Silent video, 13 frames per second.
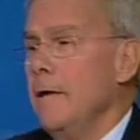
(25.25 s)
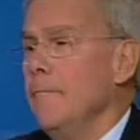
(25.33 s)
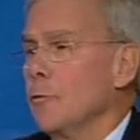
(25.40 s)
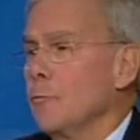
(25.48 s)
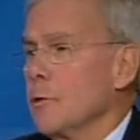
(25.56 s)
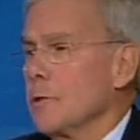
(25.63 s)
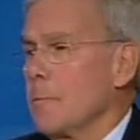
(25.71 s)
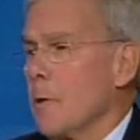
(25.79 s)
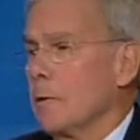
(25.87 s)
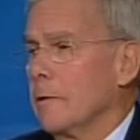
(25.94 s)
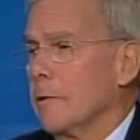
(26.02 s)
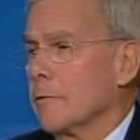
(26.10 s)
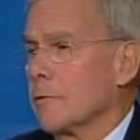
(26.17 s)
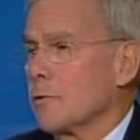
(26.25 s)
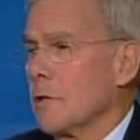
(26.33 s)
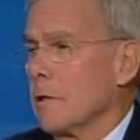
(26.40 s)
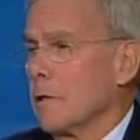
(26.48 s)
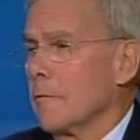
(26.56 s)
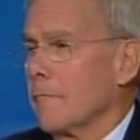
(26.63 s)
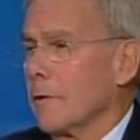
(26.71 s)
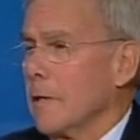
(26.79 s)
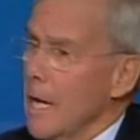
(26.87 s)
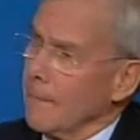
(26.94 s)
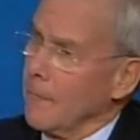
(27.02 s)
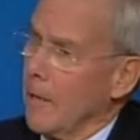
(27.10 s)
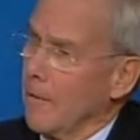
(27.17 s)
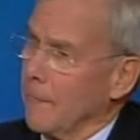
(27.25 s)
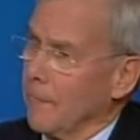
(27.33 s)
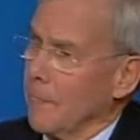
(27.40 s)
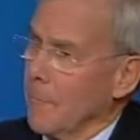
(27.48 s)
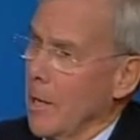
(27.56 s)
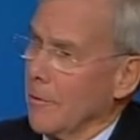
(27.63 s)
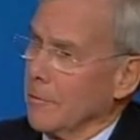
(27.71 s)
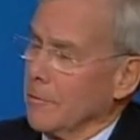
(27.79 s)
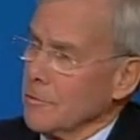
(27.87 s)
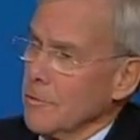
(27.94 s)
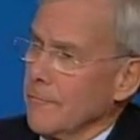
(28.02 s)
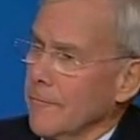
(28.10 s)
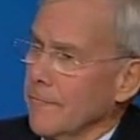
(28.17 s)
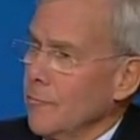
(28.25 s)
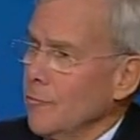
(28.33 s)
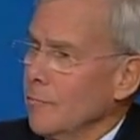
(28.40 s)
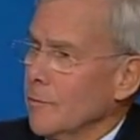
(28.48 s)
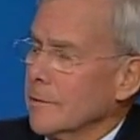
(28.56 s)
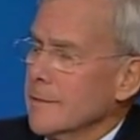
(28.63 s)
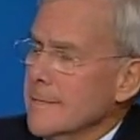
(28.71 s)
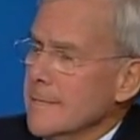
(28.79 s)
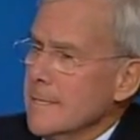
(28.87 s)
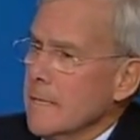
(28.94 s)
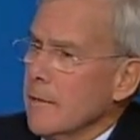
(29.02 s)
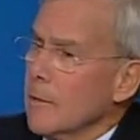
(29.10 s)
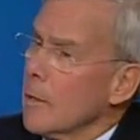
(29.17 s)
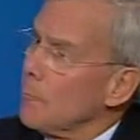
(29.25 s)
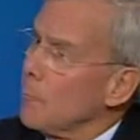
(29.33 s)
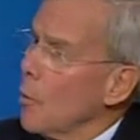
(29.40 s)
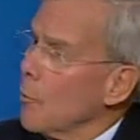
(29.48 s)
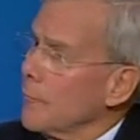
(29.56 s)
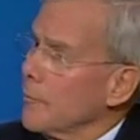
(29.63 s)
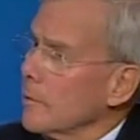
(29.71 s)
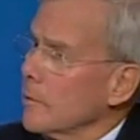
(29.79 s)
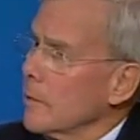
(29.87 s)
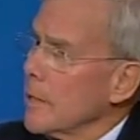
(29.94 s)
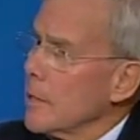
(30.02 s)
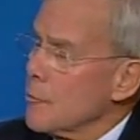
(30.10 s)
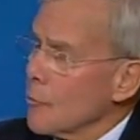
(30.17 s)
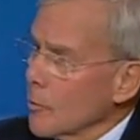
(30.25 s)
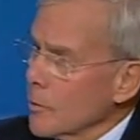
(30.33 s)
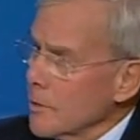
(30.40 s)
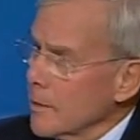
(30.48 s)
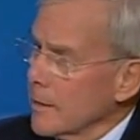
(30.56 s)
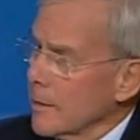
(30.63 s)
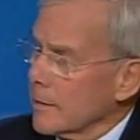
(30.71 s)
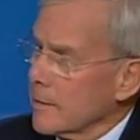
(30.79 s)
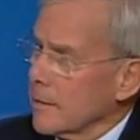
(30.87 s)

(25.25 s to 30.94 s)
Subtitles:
even Chris Buckley, the son of the godfather of the modern conservative movement, both endorsing his